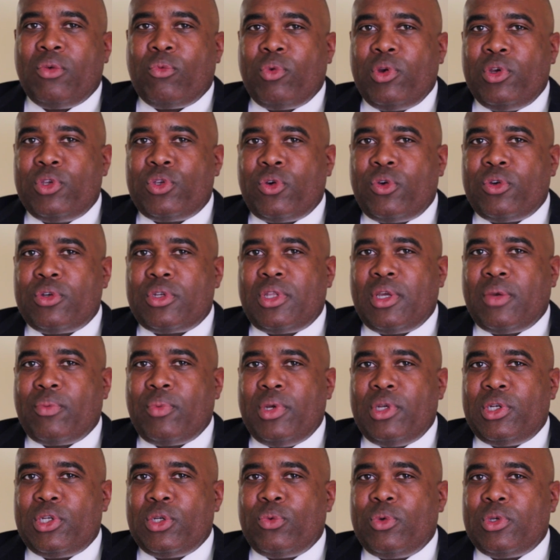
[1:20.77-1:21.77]
research that
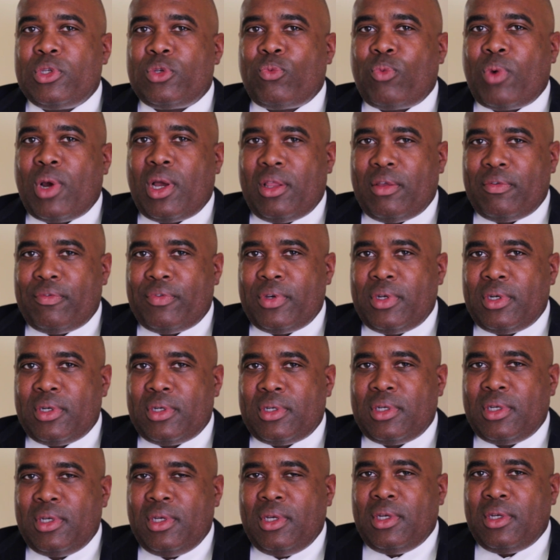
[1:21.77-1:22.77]
we do is
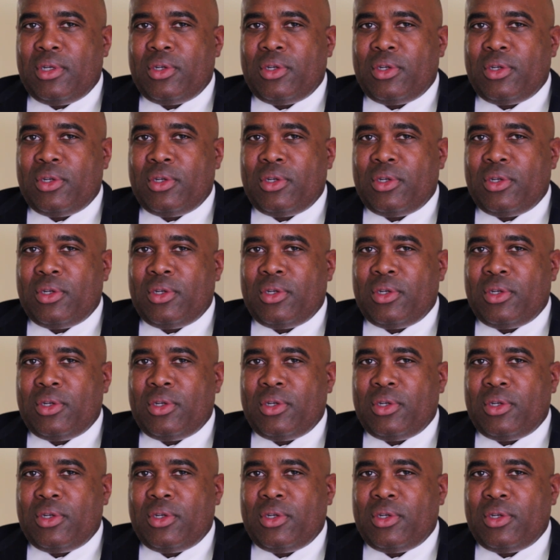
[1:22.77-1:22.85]
relevant